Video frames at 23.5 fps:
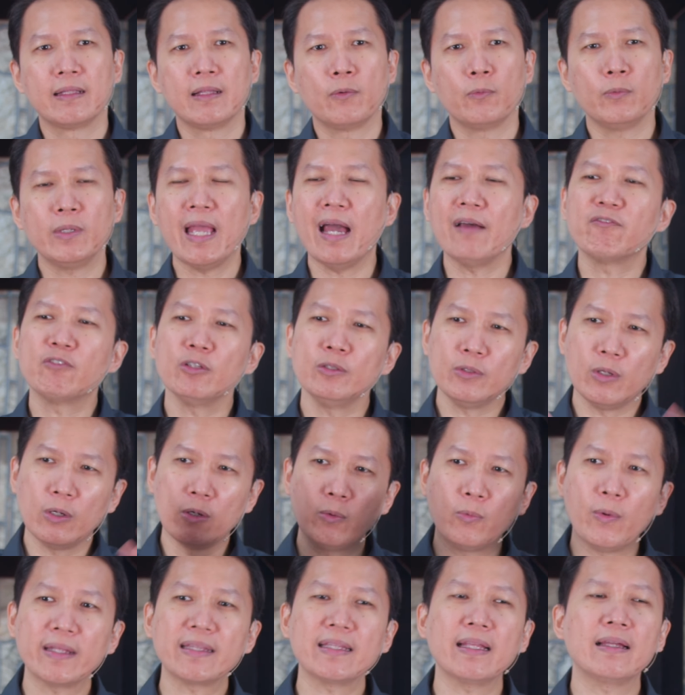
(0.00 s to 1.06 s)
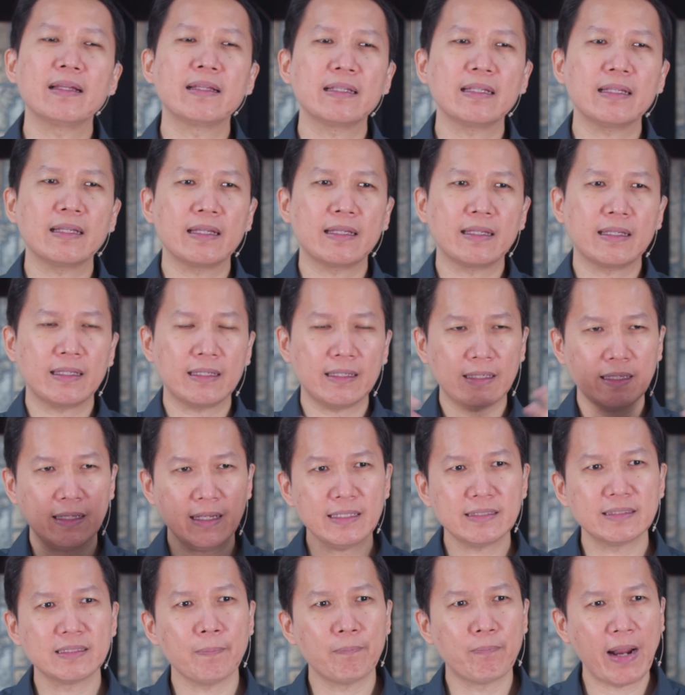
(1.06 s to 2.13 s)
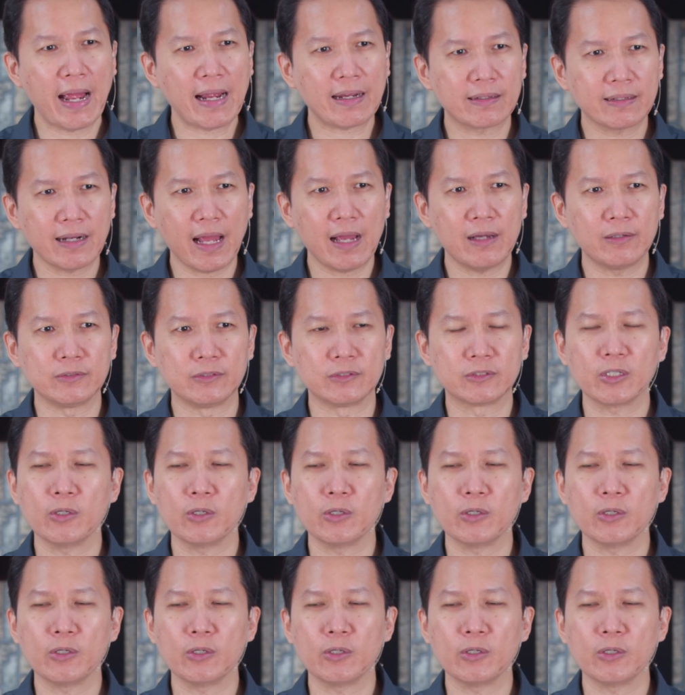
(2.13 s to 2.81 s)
we have to know what is the background.